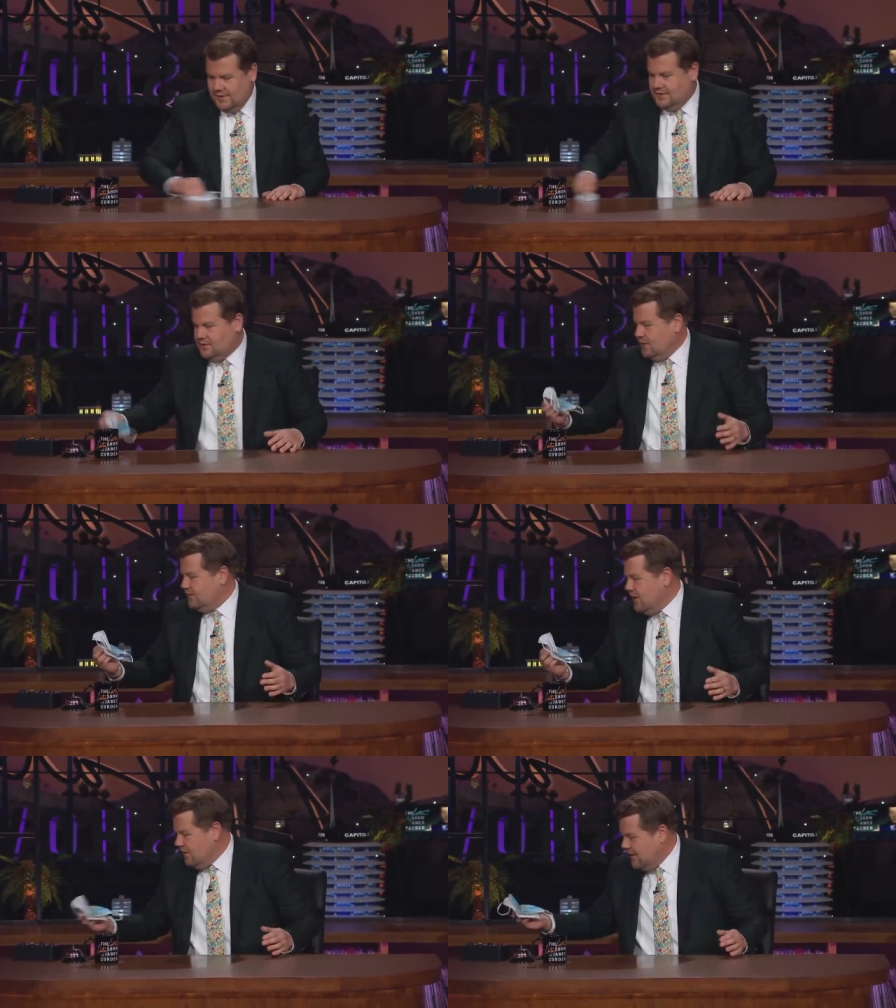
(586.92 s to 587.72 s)
That's all
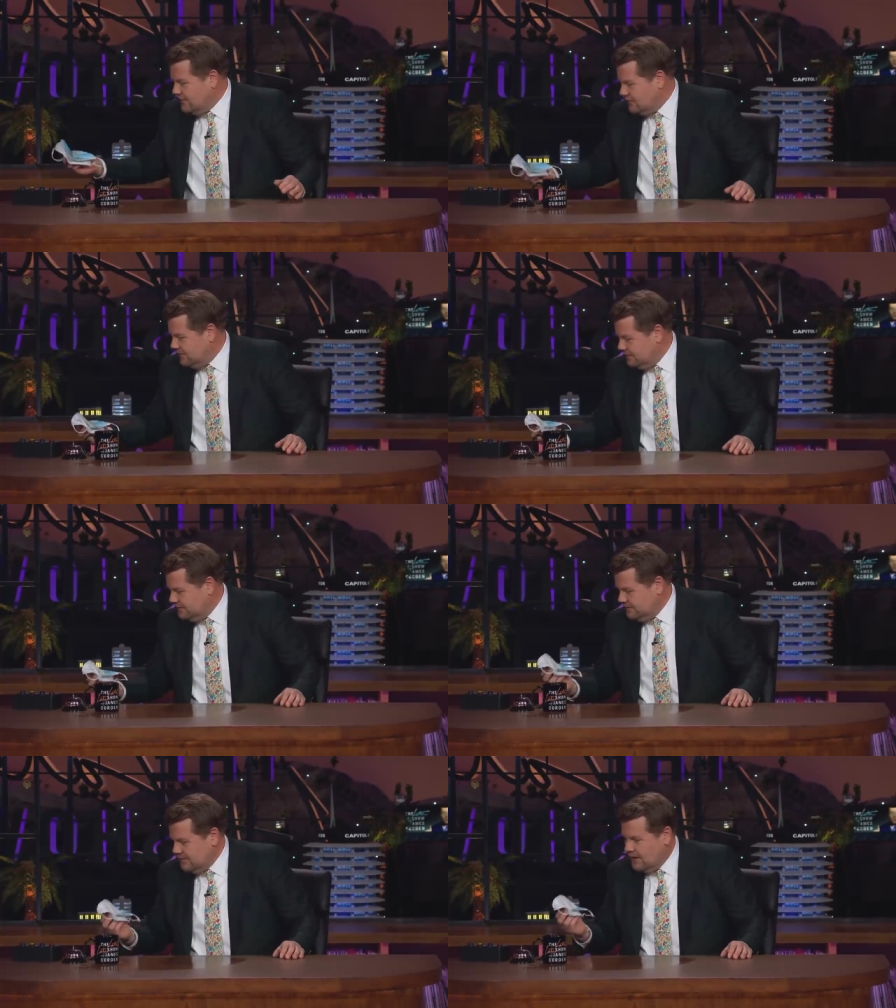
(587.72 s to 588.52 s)
I've got, Reg.
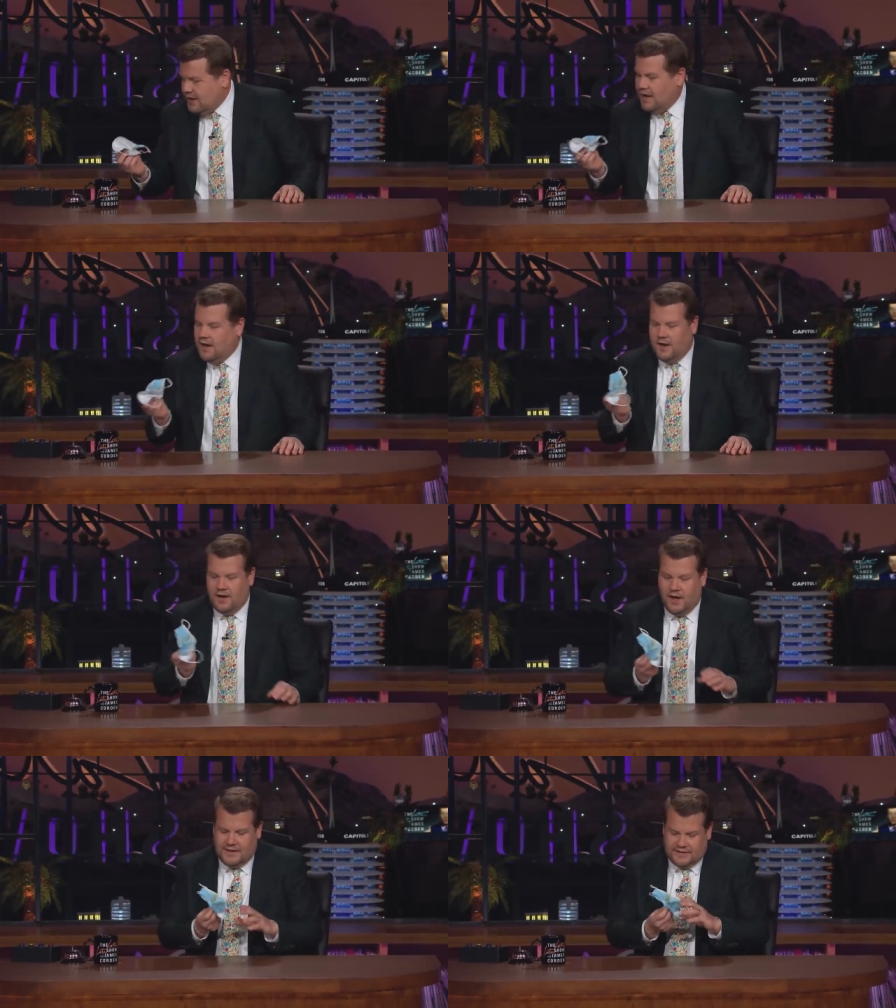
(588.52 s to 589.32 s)
Look, oh, look,